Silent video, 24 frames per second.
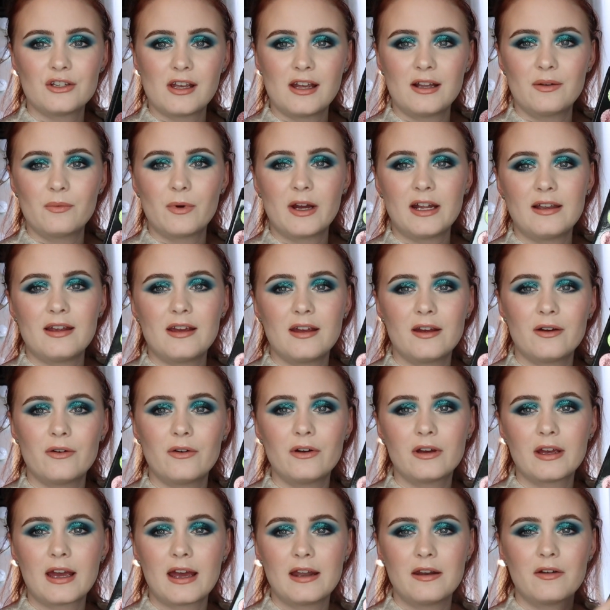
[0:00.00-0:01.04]
shade right
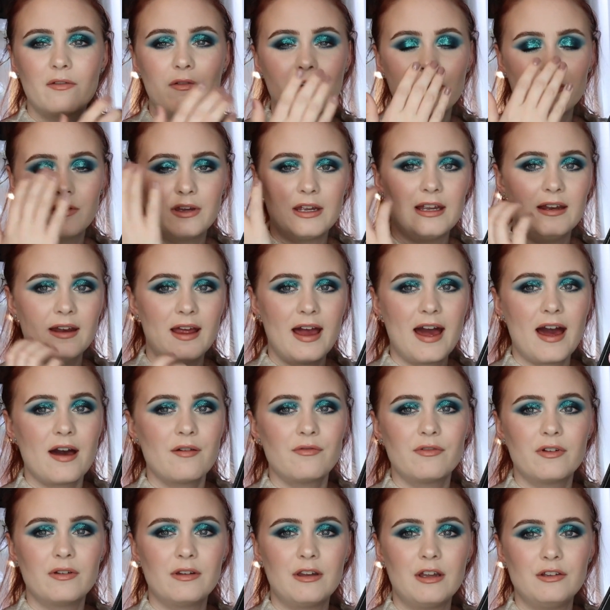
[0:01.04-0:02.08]
here, kind of on the inner
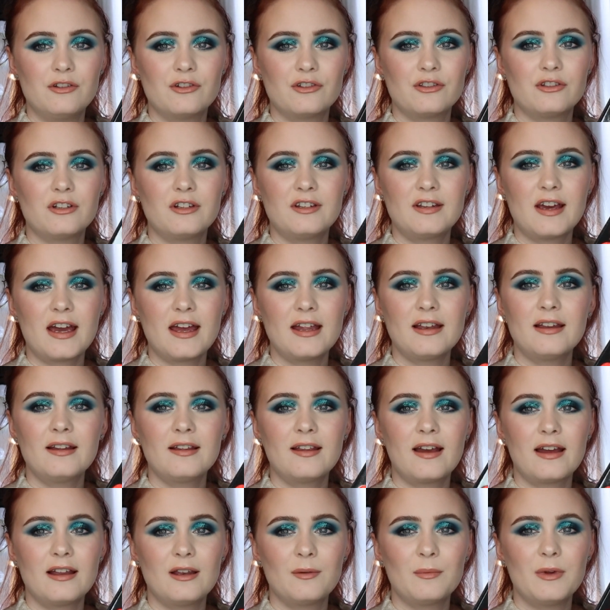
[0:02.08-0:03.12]
half, and then just a
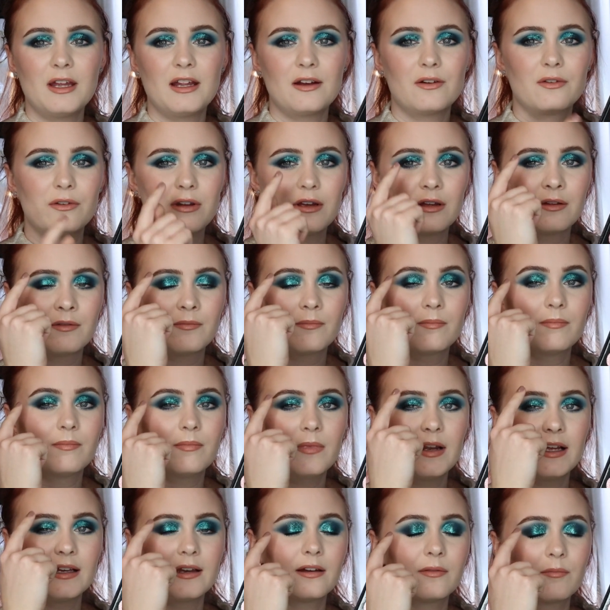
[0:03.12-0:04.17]
tiny bit on the
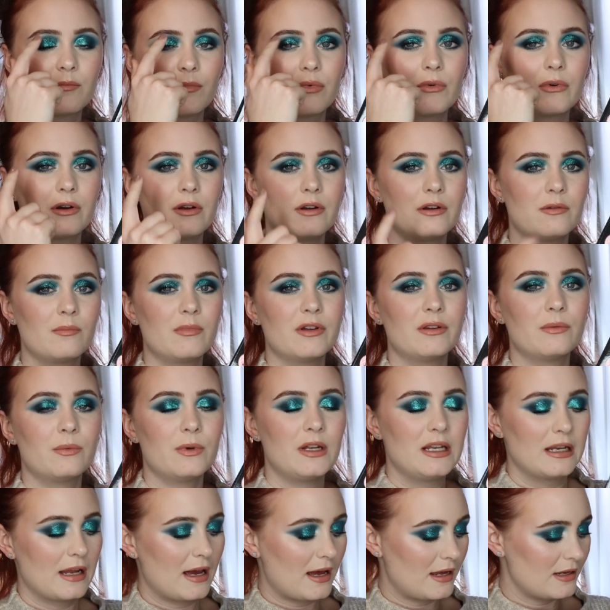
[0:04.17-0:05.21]
like border
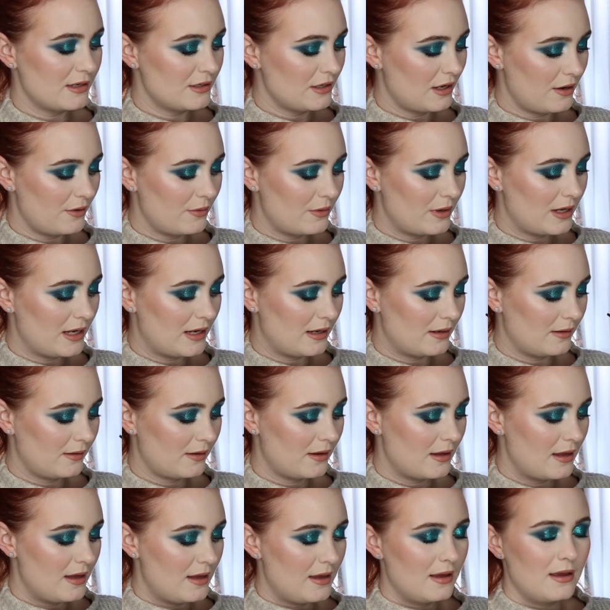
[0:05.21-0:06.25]
between the eyeshadow
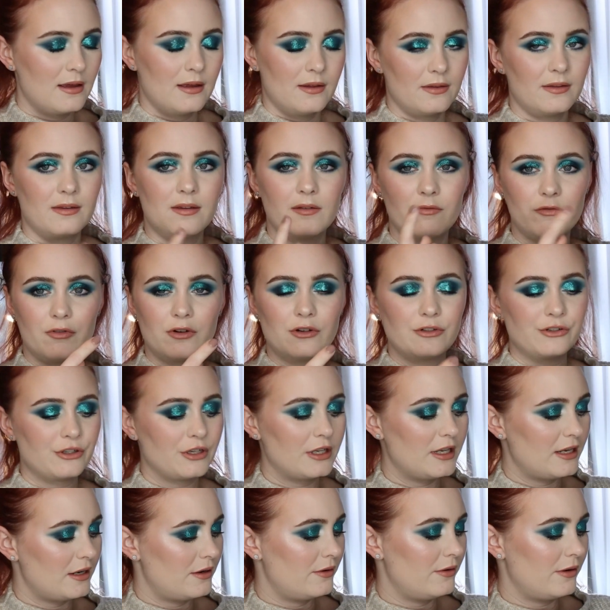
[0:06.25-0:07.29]
and the
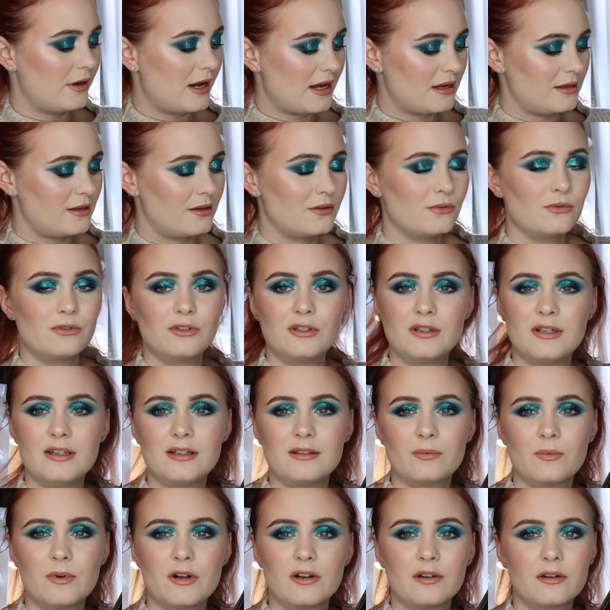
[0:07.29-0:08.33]
first glitter. I used
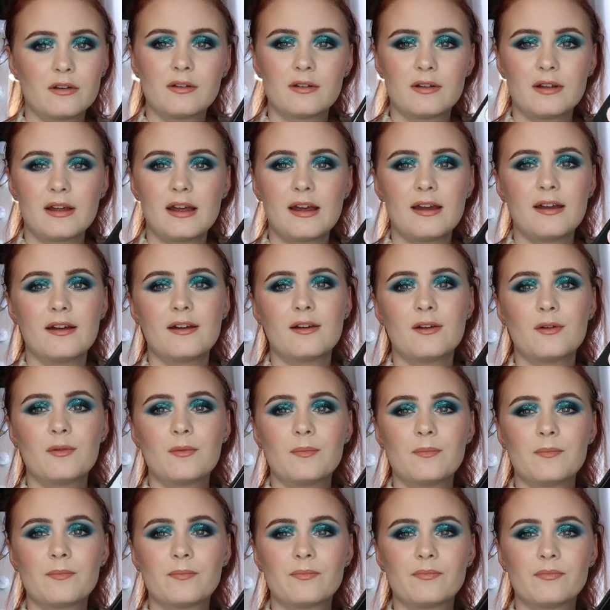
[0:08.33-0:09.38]
this one
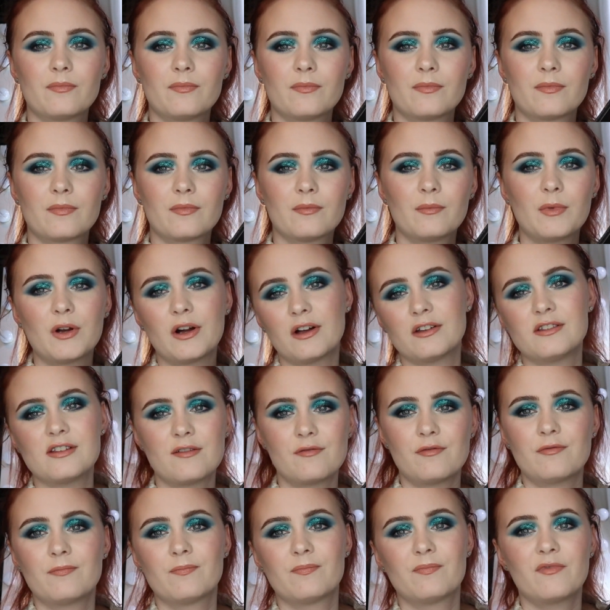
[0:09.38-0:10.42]
because
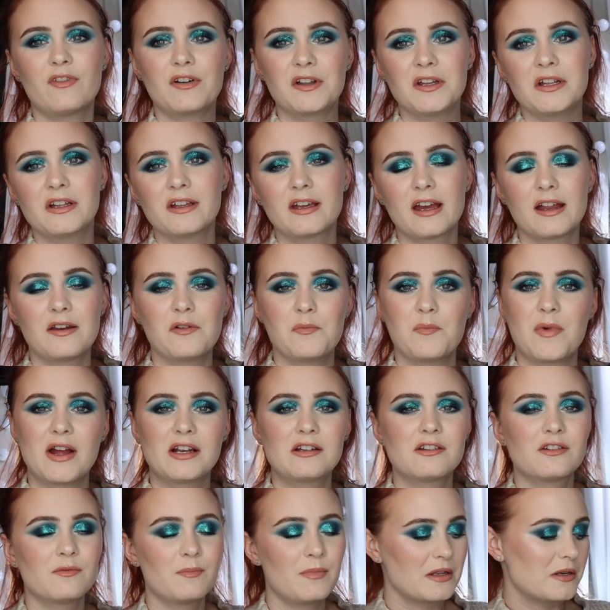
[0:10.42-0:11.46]
I thought it kind of
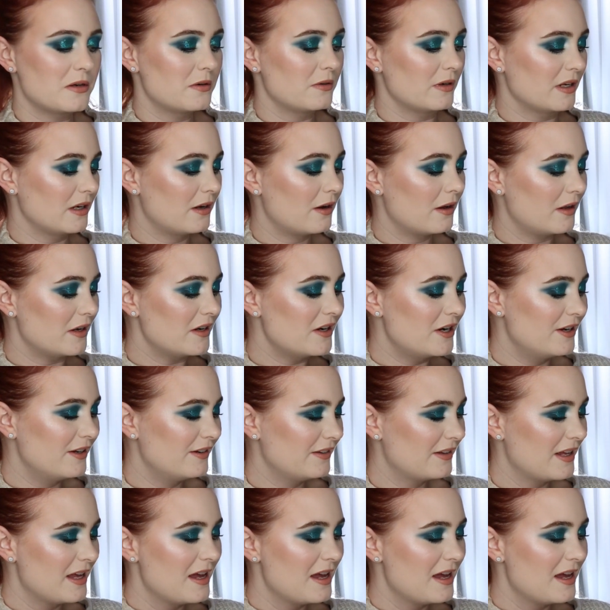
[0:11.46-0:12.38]
matched better in color.